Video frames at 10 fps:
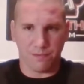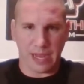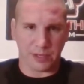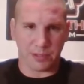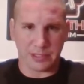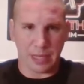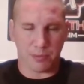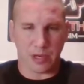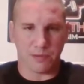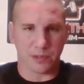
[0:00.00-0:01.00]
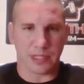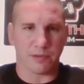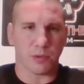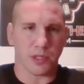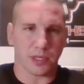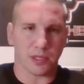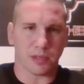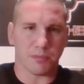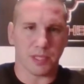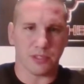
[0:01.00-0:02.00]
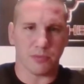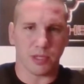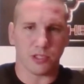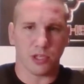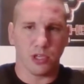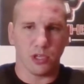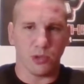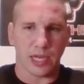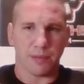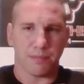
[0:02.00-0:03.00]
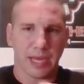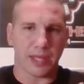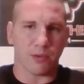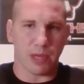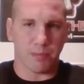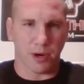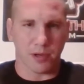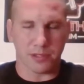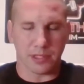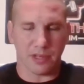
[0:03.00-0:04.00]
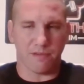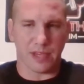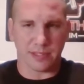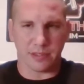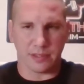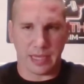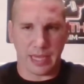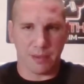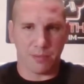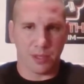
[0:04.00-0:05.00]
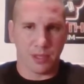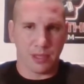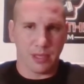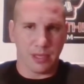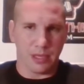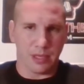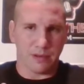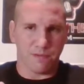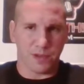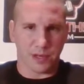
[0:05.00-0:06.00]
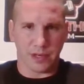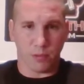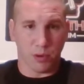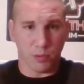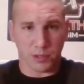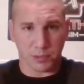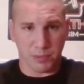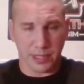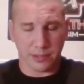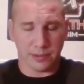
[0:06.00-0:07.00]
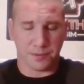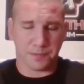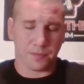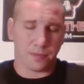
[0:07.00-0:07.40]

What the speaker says: Factory sniper rifles never really going to compete too much. You got to buy the right parts, invest the time in figuring out what works best,